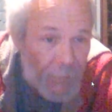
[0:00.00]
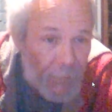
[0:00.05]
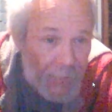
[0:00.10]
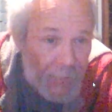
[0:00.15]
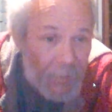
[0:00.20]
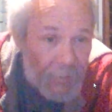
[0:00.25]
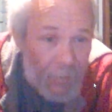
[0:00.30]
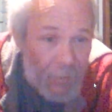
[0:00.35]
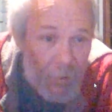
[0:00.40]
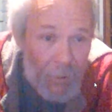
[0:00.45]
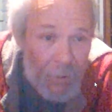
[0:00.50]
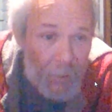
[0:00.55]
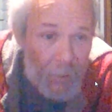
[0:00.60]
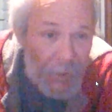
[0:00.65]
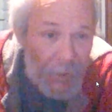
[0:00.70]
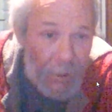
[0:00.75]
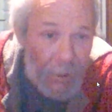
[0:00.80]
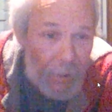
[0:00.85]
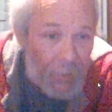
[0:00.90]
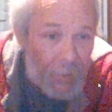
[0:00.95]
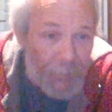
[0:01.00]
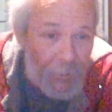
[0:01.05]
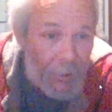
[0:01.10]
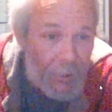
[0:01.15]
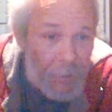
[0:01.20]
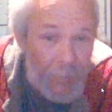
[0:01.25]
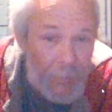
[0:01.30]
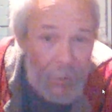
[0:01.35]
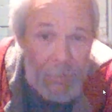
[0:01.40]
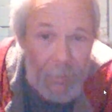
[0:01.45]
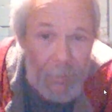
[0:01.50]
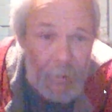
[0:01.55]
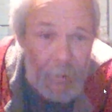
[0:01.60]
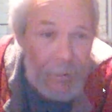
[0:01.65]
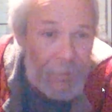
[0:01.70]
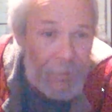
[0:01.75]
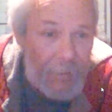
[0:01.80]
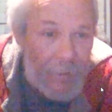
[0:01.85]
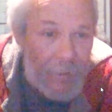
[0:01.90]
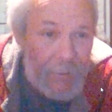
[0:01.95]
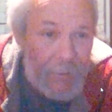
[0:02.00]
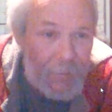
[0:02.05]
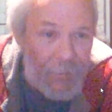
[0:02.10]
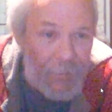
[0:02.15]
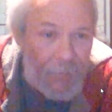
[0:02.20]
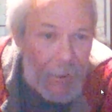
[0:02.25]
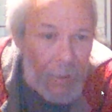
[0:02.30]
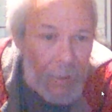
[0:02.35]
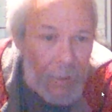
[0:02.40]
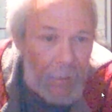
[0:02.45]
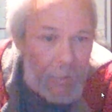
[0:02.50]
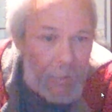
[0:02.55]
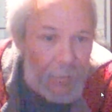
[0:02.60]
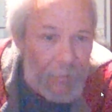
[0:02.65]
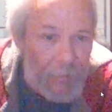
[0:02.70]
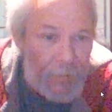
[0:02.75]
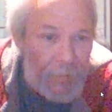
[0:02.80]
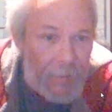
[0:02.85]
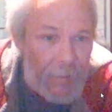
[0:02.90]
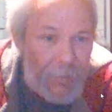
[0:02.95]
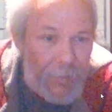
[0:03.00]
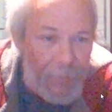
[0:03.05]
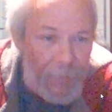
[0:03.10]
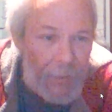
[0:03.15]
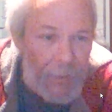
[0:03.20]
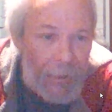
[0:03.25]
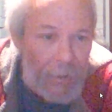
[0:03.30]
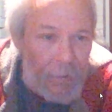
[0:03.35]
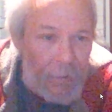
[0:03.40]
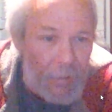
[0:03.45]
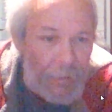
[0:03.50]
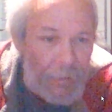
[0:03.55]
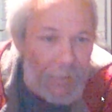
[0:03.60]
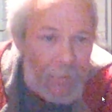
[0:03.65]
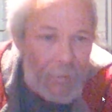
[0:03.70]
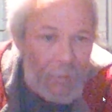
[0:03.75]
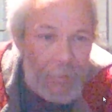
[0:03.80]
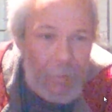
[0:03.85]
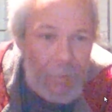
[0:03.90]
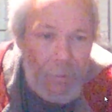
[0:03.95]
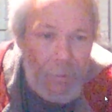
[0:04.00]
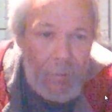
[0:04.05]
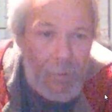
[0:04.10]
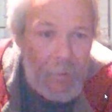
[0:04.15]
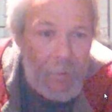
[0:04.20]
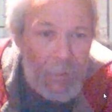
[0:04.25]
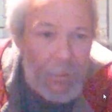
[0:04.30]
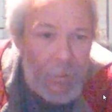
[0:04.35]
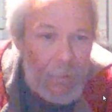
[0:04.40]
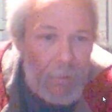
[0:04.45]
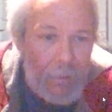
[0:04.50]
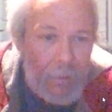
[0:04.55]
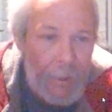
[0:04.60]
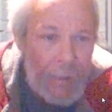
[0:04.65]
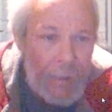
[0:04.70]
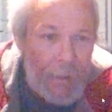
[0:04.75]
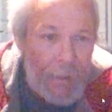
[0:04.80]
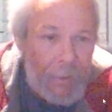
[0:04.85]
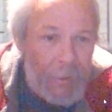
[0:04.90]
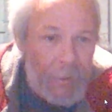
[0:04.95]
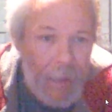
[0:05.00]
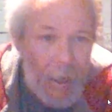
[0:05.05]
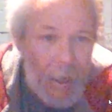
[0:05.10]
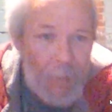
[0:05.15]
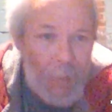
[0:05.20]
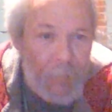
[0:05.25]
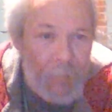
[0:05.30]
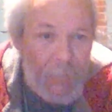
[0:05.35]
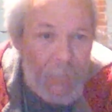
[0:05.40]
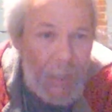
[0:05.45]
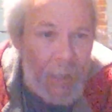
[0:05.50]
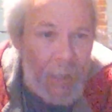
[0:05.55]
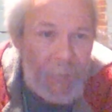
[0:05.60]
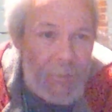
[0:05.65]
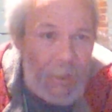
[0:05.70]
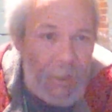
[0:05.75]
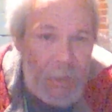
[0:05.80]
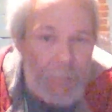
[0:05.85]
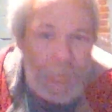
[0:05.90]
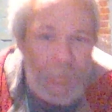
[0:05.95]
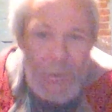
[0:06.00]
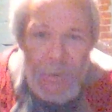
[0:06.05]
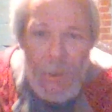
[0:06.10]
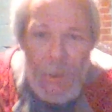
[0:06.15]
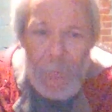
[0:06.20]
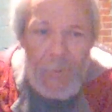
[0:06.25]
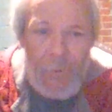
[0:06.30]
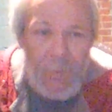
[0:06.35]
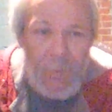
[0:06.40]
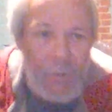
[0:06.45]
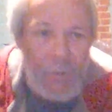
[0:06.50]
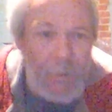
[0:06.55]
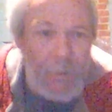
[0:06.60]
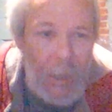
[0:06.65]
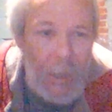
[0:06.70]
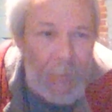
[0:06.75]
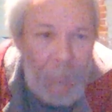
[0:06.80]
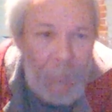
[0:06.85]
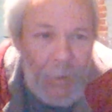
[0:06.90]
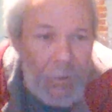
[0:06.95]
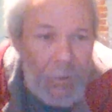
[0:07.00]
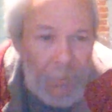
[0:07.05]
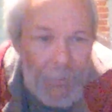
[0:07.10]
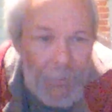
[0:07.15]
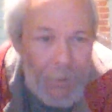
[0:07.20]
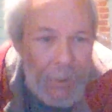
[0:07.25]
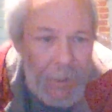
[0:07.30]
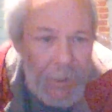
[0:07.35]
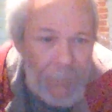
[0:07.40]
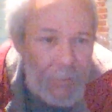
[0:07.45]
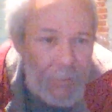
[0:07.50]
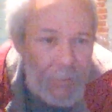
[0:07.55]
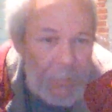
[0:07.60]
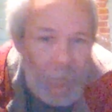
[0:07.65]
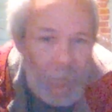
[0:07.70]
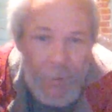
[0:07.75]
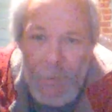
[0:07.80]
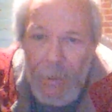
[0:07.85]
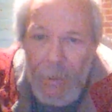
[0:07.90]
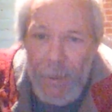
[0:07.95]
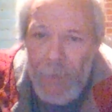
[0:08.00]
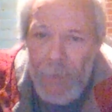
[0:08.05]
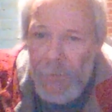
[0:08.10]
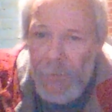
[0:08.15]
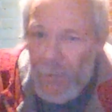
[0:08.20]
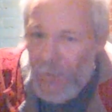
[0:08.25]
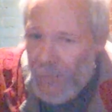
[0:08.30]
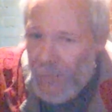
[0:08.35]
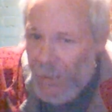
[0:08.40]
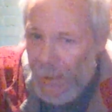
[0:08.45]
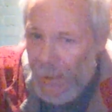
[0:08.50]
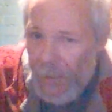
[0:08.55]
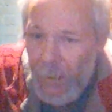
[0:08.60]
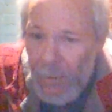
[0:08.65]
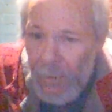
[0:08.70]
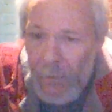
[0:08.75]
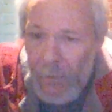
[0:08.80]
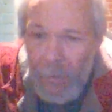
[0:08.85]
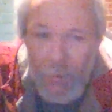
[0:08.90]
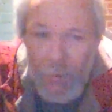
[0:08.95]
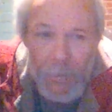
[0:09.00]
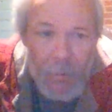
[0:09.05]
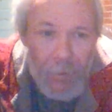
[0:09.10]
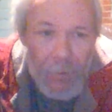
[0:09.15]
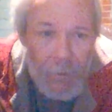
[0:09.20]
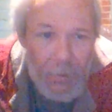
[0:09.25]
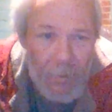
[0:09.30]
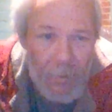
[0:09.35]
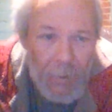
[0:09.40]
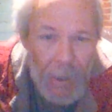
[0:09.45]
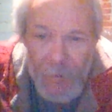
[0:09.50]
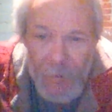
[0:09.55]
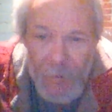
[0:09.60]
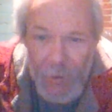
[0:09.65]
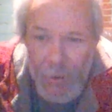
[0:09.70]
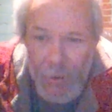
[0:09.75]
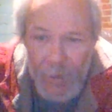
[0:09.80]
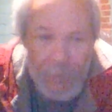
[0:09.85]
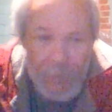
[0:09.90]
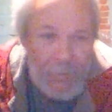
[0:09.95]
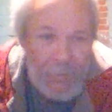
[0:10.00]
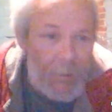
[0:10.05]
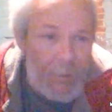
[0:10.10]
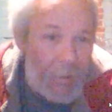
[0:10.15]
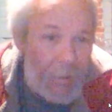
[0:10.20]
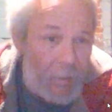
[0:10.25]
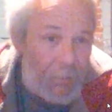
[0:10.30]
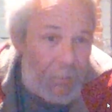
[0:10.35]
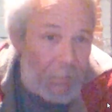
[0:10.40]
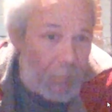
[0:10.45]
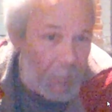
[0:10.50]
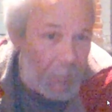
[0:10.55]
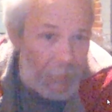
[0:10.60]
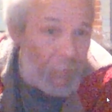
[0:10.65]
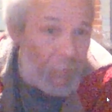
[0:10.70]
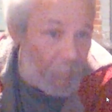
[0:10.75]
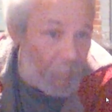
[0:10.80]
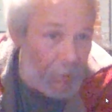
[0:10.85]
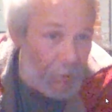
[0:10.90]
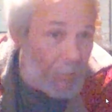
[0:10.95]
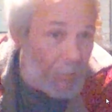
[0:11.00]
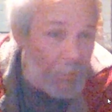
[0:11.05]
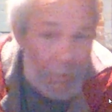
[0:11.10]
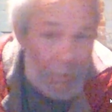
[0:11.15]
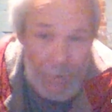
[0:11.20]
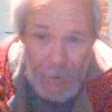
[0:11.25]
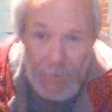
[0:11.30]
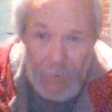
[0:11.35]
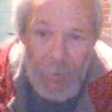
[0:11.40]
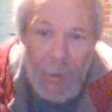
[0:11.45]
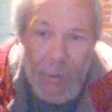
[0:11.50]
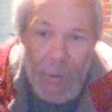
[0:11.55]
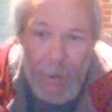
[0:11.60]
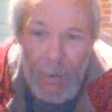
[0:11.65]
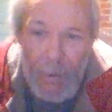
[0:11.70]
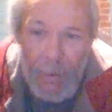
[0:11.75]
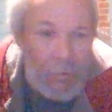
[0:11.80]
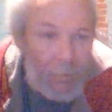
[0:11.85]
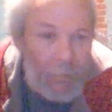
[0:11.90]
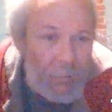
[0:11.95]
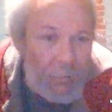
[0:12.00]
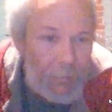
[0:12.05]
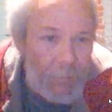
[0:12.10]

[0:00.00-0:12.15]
This has gone beyond criminal. It's thugs. It's thugs. And I'm done putting up with it. I'm recording every word they ever say. I mean, you guys are on recording right now.